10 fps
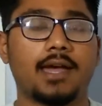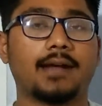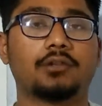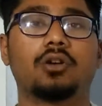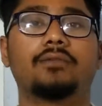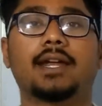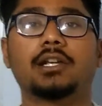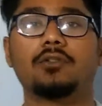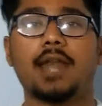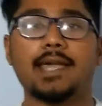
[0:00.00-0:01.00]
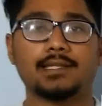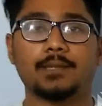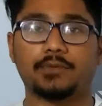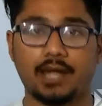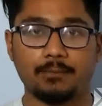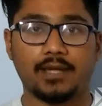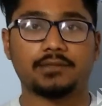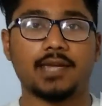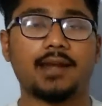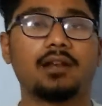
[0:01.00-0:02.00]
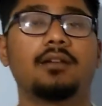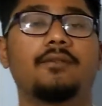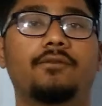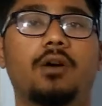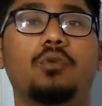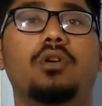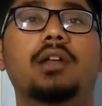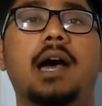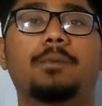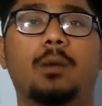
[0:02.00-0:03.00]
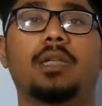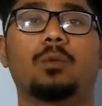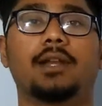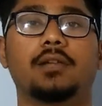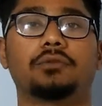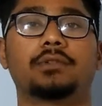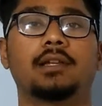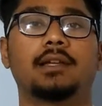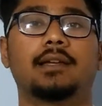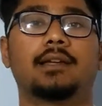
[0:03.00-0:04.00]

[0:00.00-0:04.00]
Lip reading: And don't forget to like and subscribe my channel for more upcoming videos.